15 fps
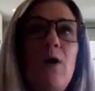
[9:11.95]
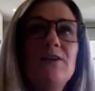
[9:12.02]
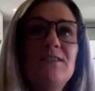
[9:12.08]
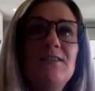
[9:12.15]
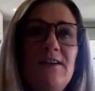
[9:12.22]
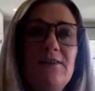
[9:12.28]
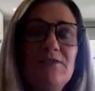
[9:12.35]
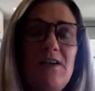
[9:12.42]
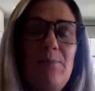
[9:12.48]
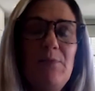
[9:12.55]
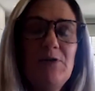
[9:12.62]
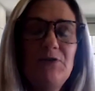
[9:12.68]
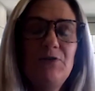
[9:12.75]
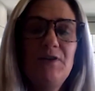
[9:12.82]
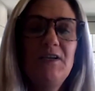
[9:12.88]
our sales
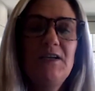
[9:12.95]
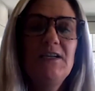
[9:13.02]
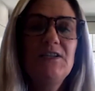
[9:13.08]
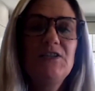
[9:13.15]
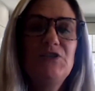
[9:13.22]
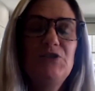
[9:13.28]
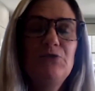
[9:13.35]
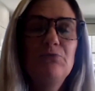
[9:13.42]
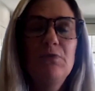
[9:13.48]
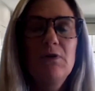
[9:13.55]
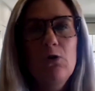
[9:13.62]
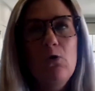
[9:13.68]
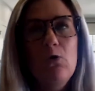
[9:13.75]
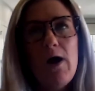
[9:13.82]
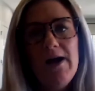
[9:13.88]
opportunities do
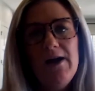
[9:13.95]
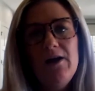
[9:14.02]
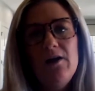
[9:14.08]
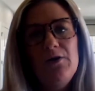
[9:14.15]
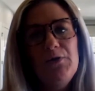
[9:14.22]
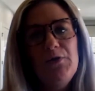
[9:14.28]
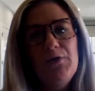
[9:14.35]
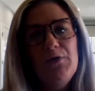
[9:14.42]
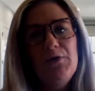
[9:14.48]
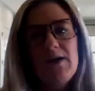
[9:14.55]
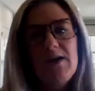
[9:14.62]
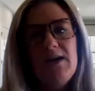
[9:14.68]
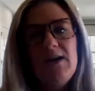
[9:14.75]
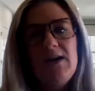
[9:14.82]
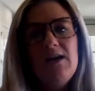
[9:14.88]
require
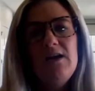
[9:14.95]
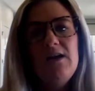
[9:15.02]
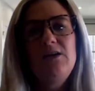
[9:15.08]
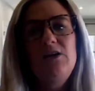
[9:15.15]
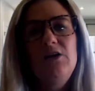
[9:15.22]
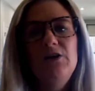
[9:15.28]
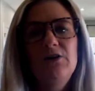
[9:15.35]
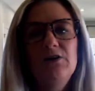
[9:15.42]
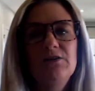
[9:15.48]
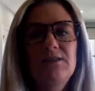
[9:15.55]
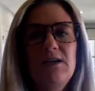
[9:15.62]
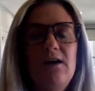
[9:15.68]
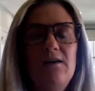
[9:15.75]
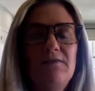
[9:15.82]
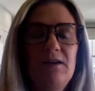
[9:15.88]
3 years
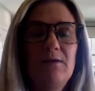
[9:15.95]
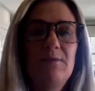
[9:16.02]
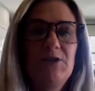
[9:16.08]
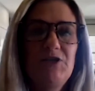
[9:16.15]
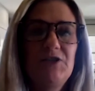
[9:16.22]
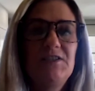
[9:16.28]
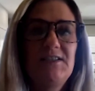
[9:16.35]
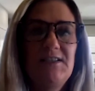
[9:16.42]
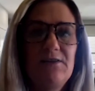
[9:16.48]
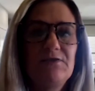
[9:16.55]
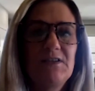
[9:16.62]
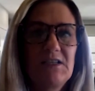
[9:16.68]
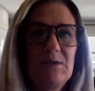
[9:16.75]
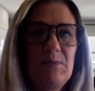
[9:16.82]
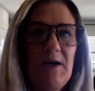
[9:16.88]
of commission
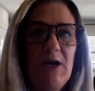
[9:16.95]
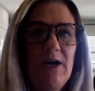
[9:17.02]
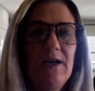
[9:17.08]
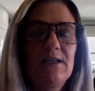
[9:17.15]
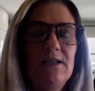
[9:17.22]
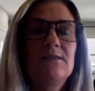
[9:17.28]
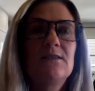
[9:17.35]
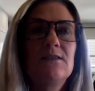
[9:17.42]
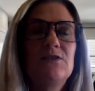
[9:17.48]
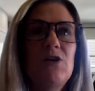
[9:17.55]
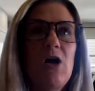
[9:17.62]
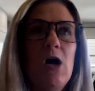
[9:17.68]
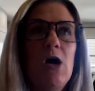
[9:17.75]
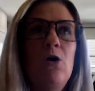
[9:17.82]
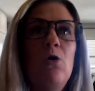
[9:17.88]
sales experience.
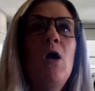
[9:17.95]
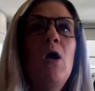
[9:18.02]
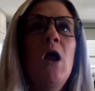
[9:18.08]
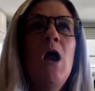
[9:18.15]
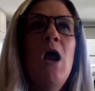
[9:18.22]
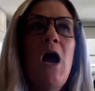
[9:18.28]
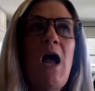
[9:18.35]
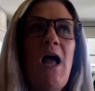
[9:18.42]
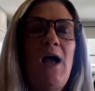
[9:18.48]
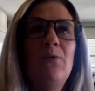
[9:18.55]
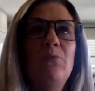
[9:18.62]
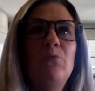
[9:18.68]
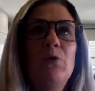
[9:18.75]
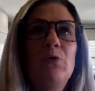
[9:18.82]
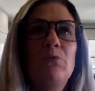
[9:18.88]
So
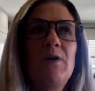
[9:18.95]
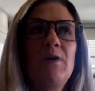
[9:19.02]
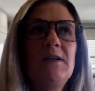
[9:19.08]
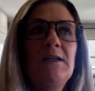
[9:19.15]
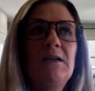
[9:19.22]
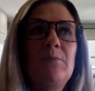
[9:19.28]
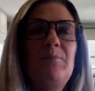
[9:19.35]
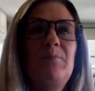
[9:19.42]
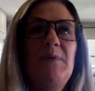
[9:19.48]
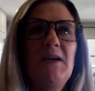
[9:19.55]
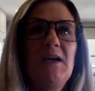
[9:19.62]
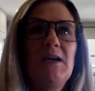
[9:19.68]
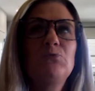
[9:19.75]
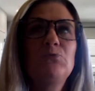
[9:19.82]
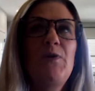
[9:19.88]
we're really,
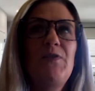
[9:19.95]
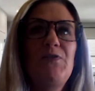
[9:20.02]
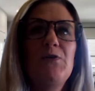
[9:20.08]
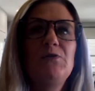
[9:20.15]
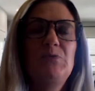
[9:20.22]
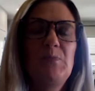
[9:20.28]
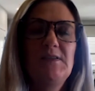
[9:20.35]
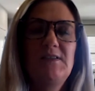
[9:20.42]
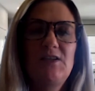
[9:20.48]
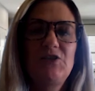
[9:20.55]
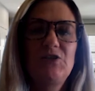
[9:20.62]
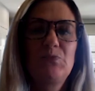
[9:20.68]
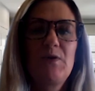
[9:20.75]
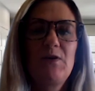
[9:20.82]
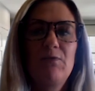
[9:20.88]
because with those
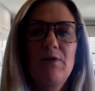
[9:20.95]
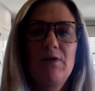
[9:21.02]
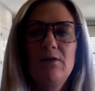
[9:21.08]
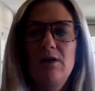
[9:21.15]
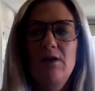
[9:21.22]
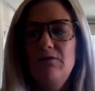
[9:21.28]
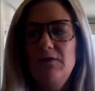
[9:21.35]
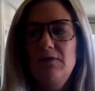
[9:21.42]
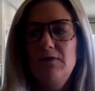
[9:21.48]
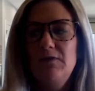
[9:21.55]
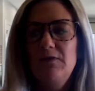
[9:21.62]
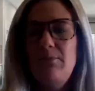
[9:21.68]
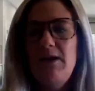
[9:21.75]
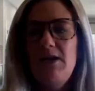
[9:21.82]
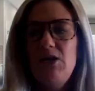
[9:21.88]
positions, we really look for
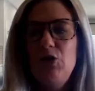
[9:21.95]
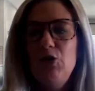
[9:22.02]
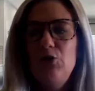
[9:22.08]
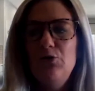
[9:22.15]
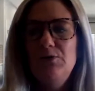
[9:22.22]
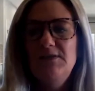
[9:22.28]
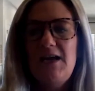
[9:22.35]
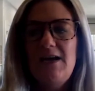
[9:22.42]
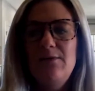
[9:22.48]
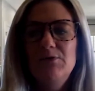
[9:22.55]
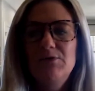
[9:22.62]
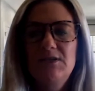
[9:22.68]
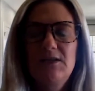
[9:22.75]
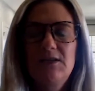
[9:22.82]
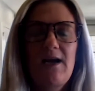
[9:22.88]
somebody who is
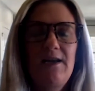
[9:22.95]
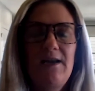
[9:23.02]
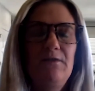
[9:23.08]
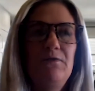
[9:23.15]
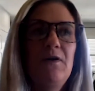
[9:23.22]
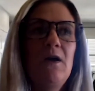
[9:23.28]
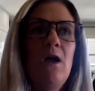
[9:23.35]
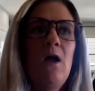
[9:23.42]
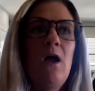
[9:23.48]
able to kind of